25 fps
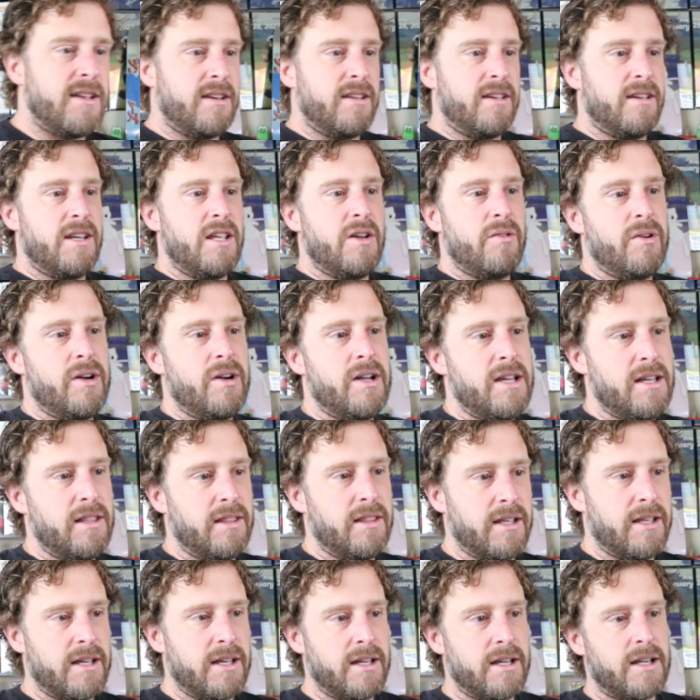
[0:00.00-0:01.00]
anyway.
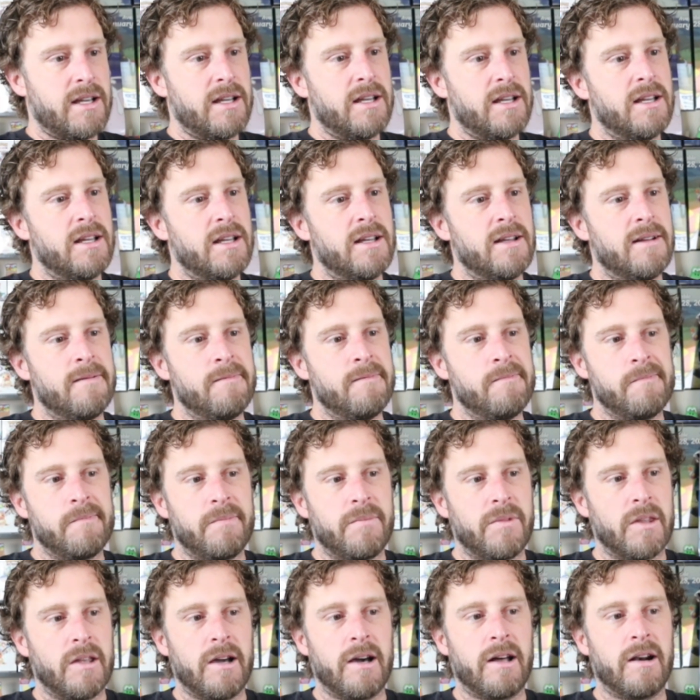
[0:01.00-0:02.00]
Like
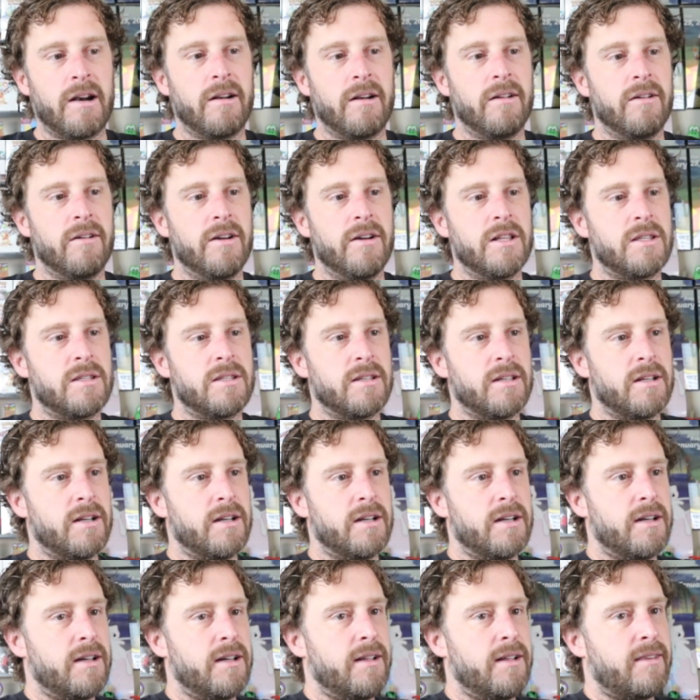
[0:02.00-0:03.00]
I don't know, it's
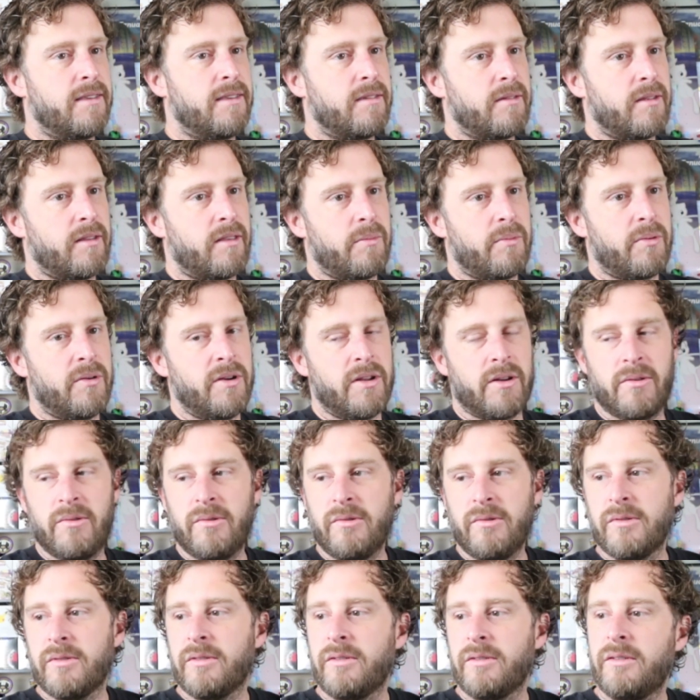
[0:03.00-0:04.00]
pretty
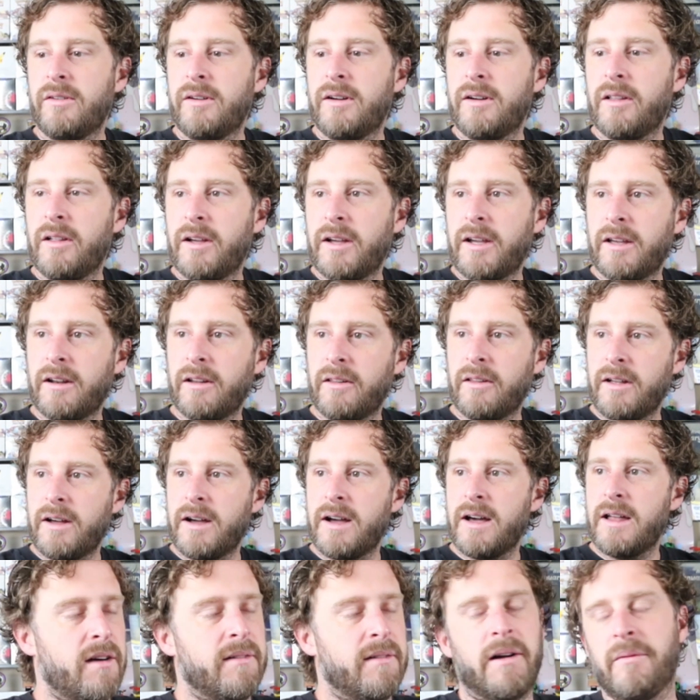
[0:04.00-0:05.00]
cool. I like it a
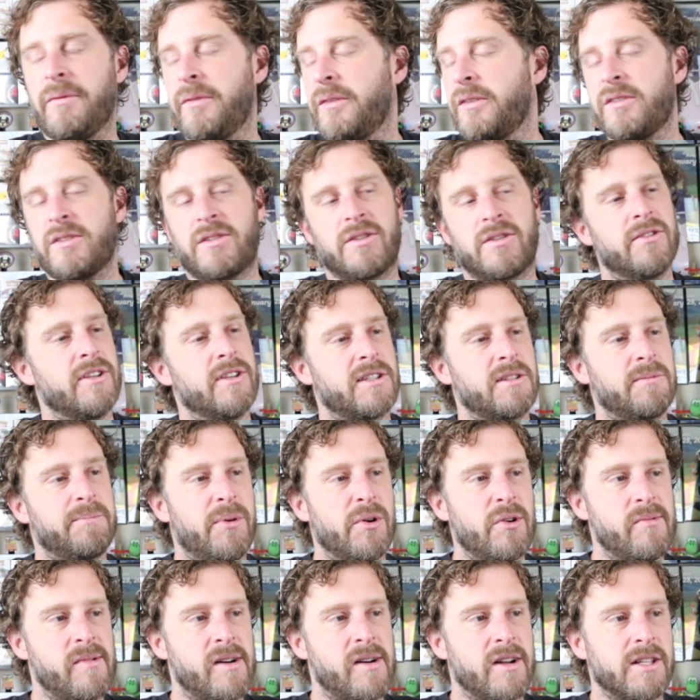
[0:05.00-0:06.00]
lot. So this
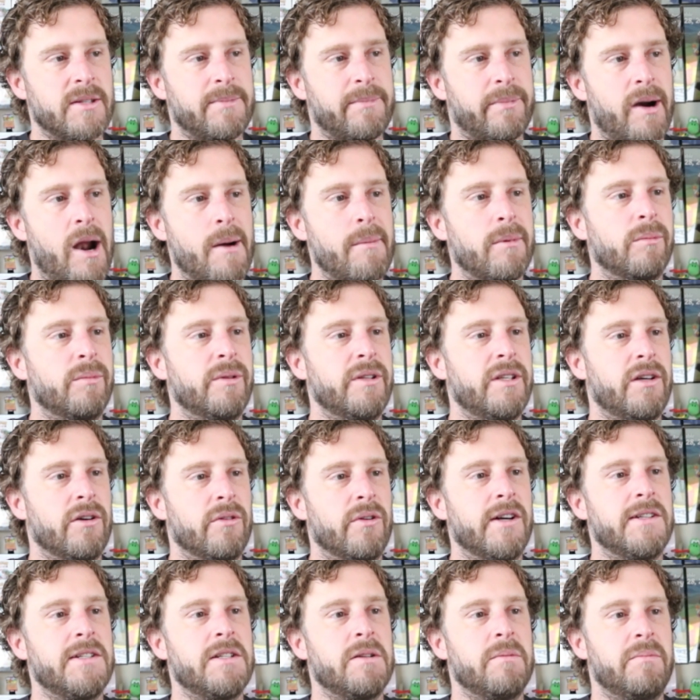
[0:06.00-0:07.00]
Pokemon is probably
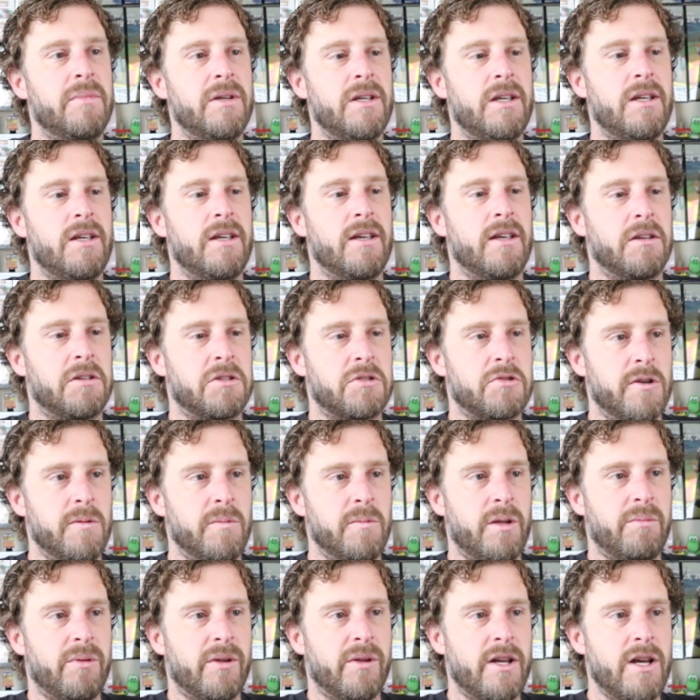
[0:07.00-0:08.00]
going to be
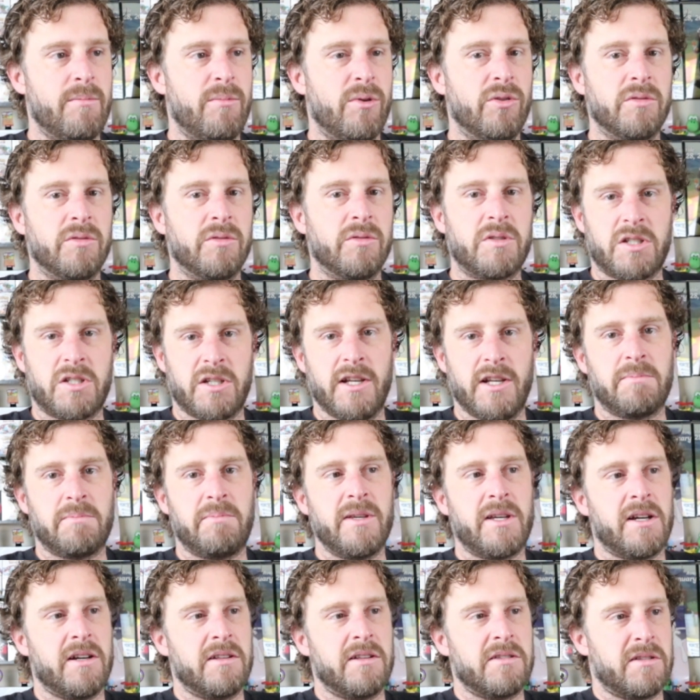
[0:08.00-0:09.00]
extremely playable just
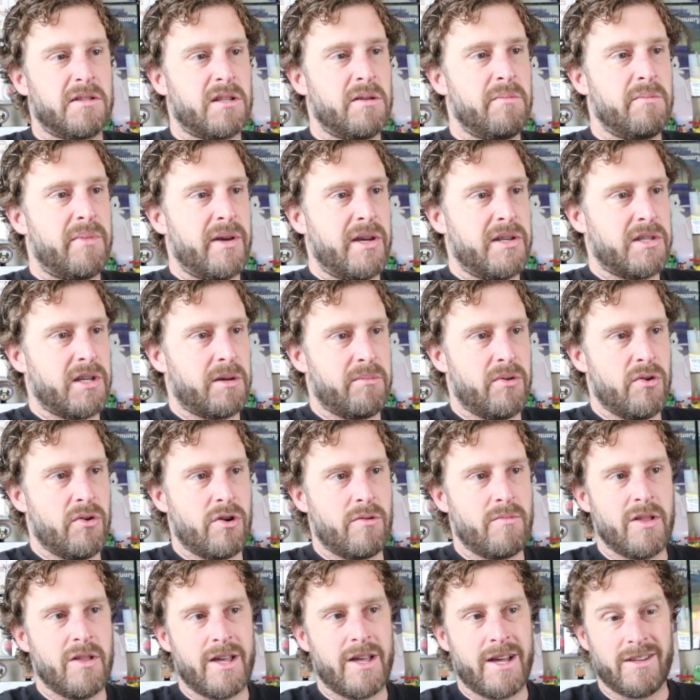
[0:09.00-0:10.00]
because it's a basic
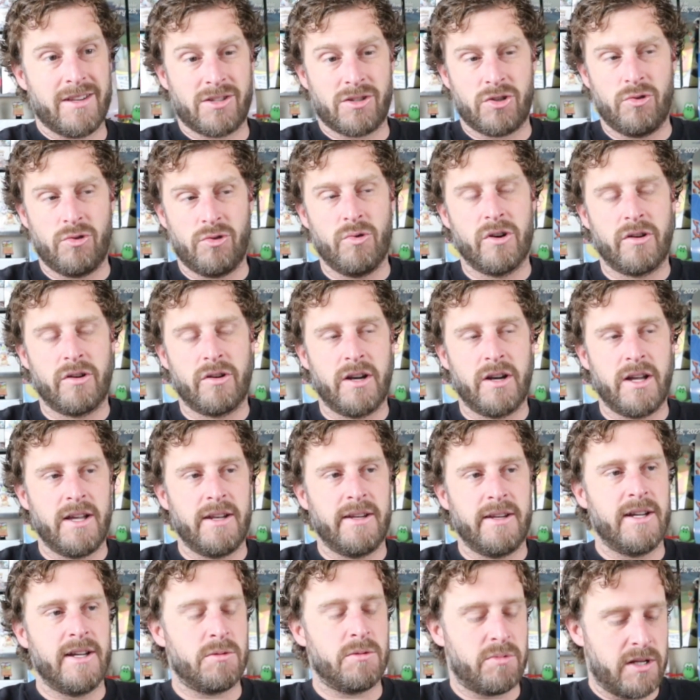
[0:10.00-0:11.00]
Pokemon that has
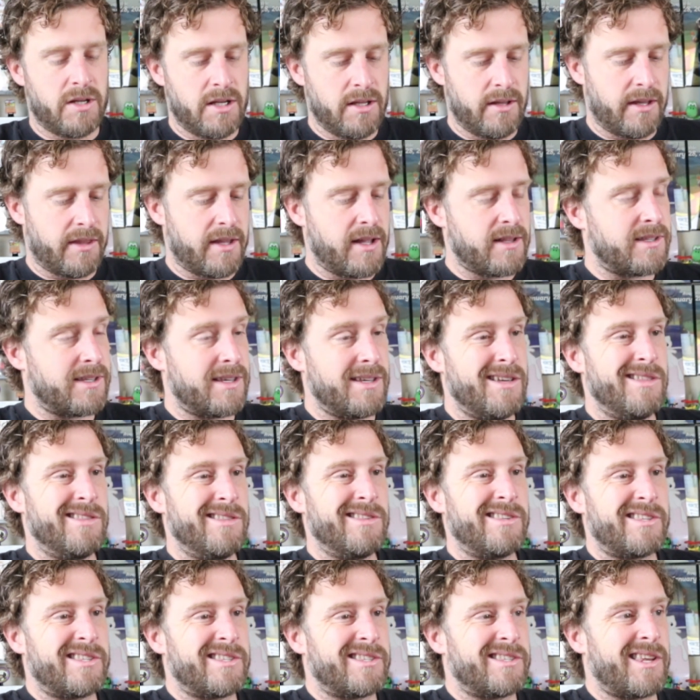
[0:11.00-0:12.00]
280 HP. Like that's
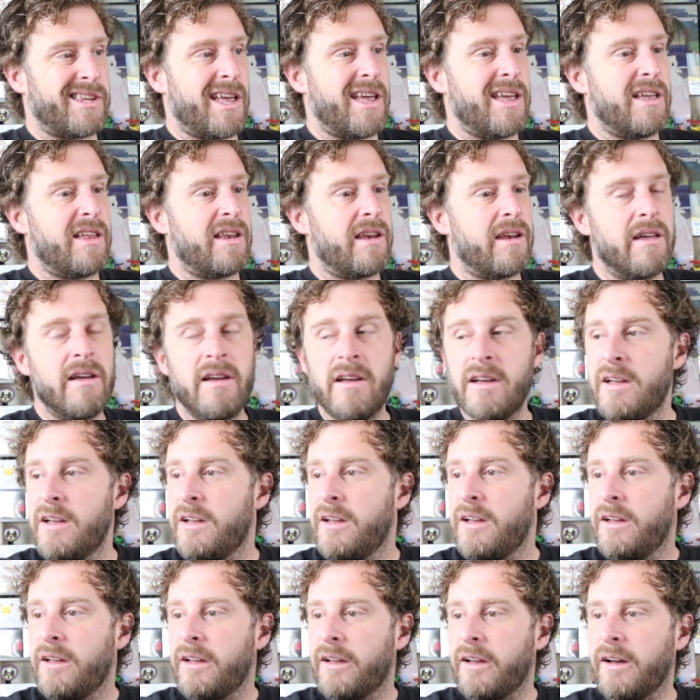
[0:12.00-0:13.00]
insane.
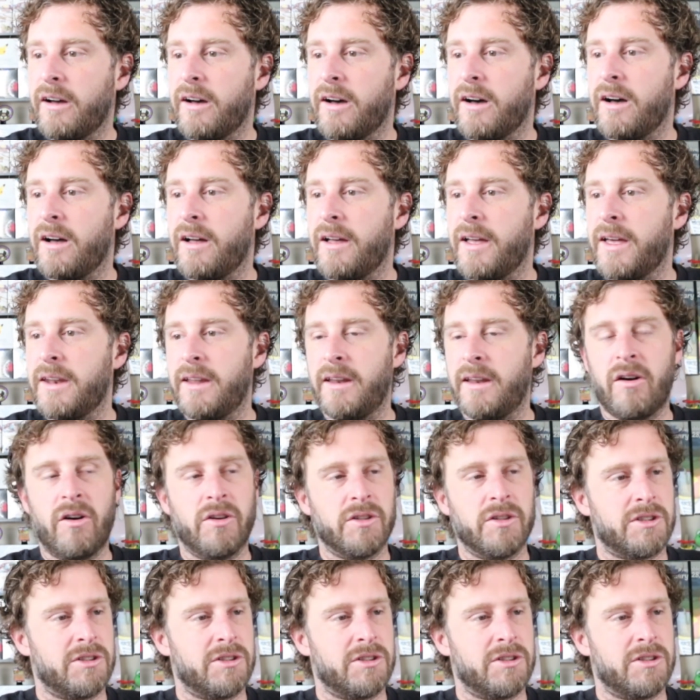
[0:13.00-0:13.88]
And it also